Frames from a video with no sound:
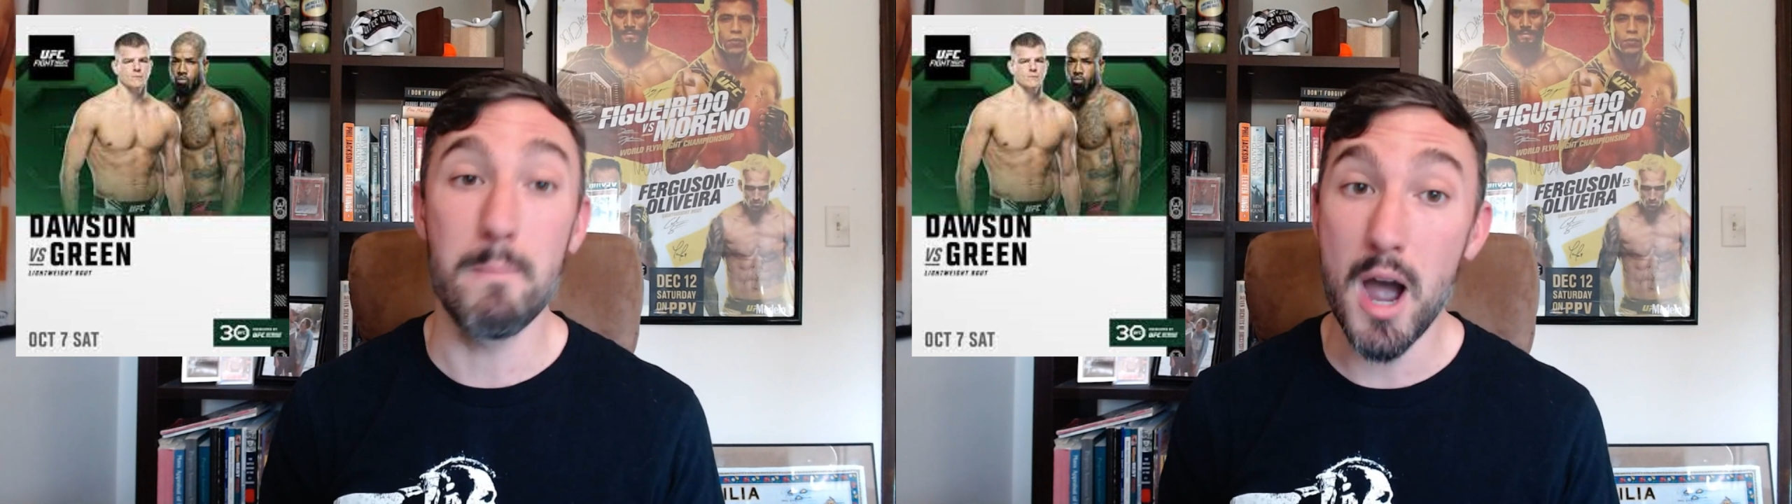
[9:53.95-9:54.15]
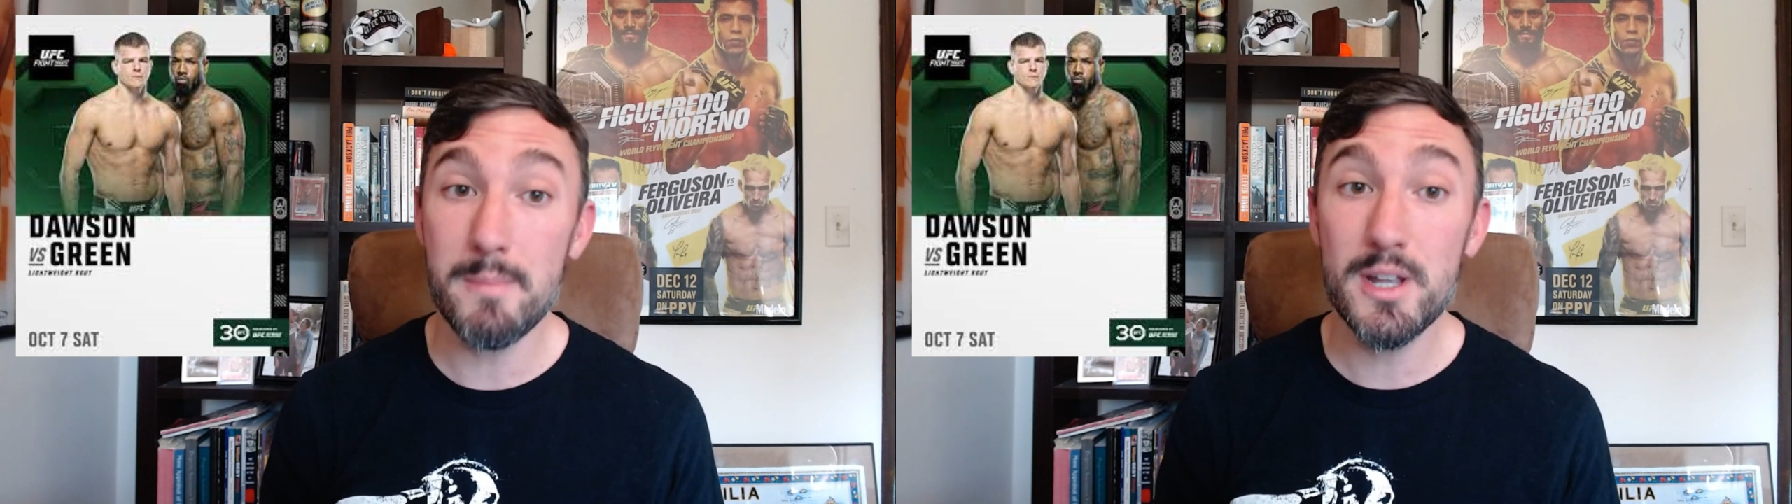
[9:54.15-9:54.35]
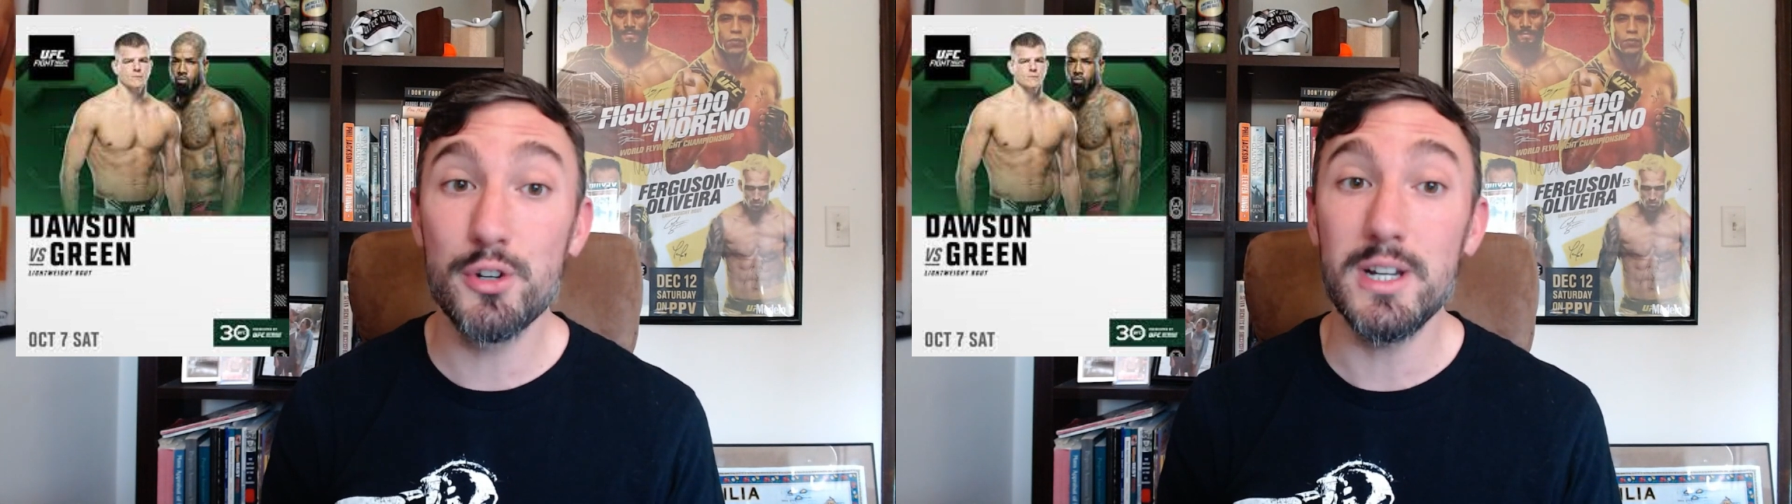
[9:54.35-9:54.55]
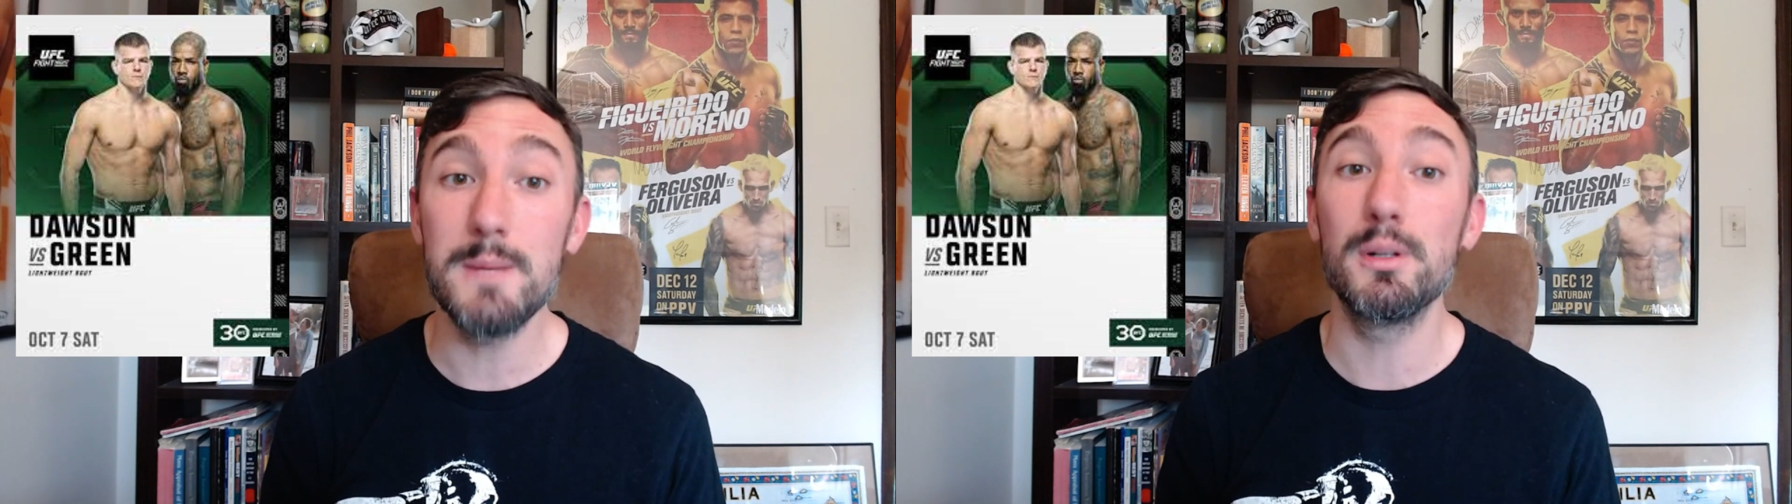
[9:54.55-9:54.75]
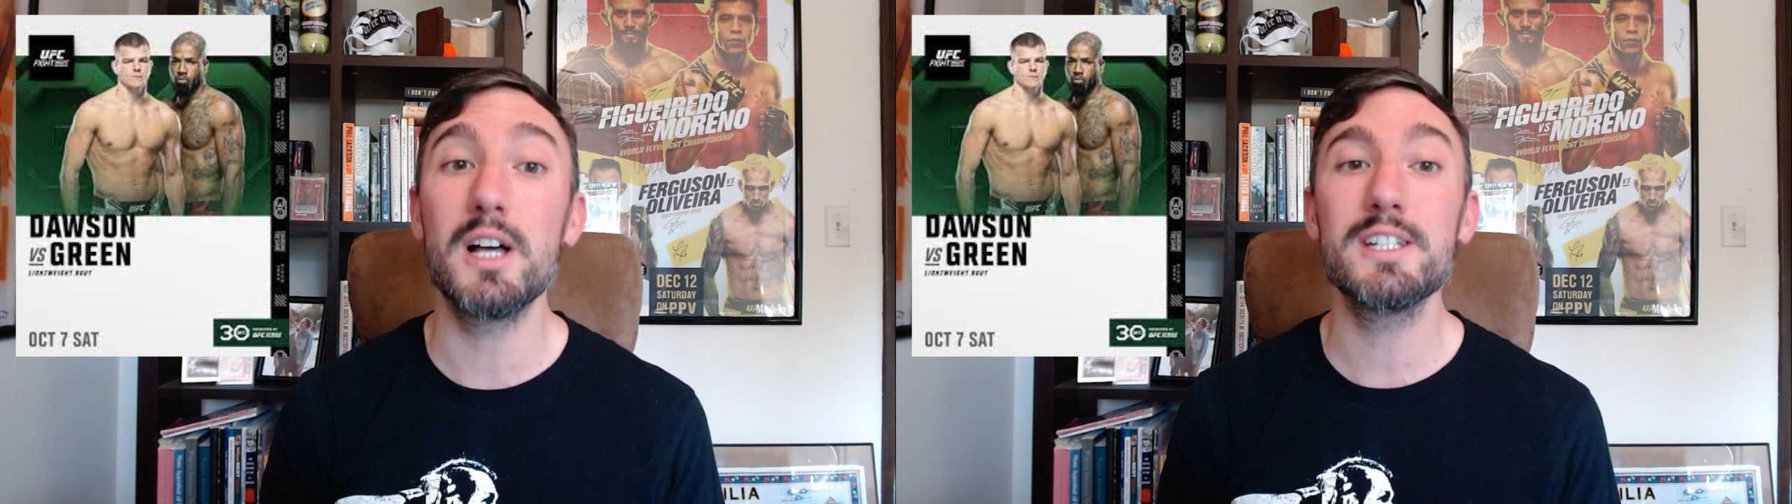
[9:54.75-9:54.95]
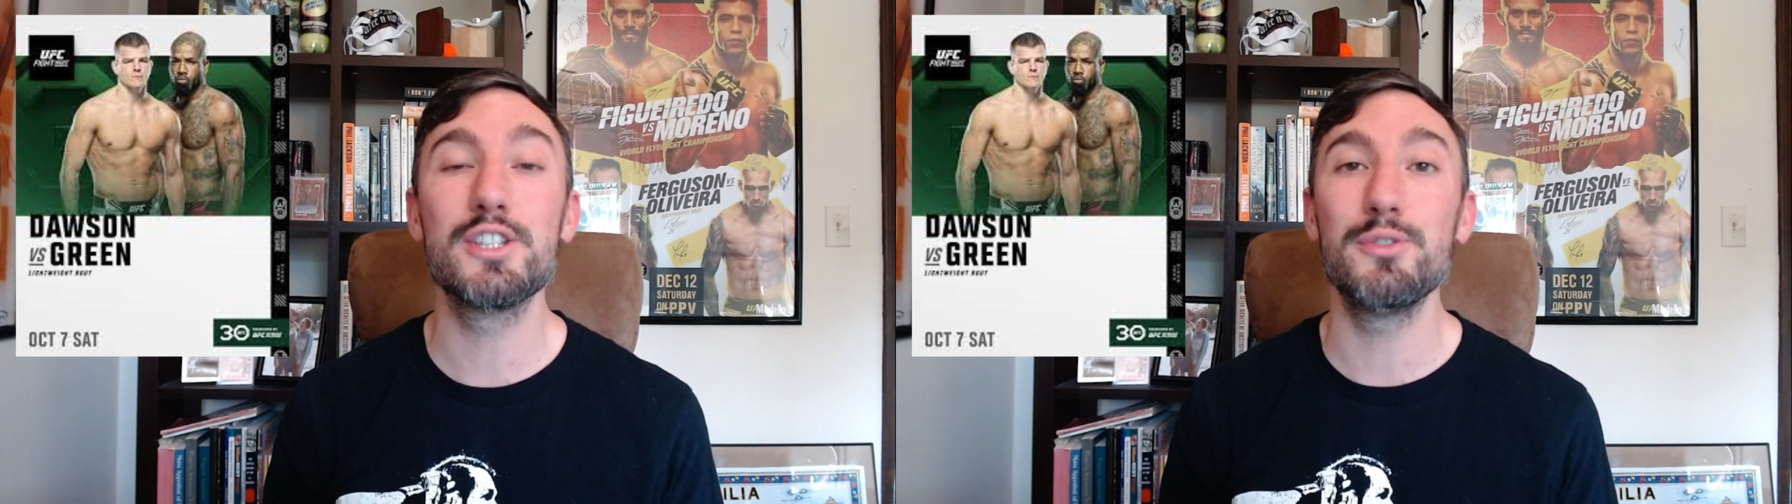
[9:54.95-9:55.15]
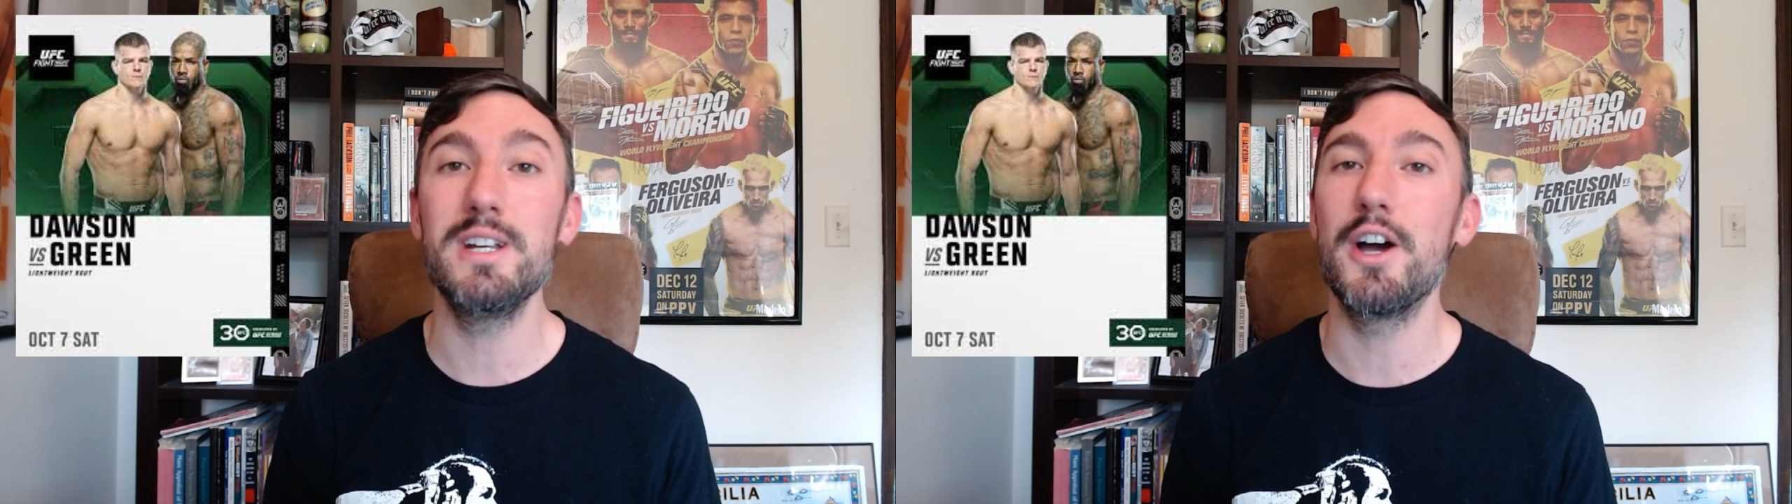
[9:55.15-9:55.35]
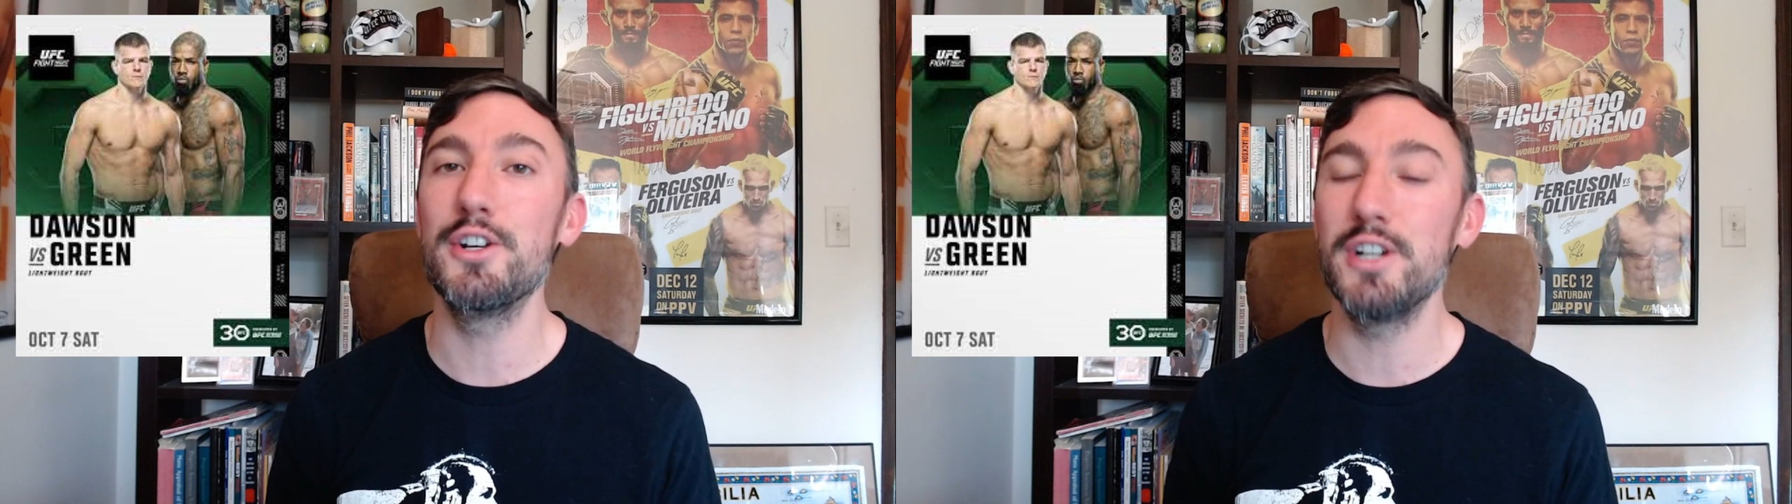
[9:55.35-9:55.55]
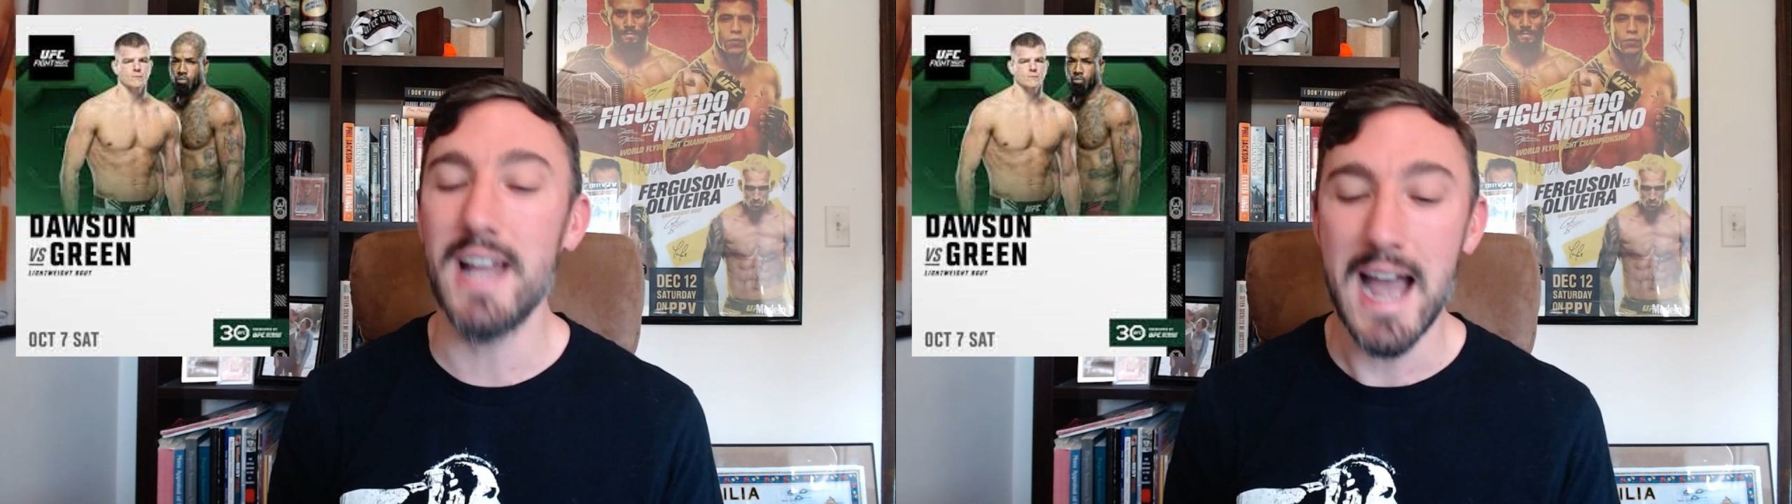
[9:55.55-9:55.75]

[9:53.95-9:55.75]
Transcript: Bobby Green plus 300.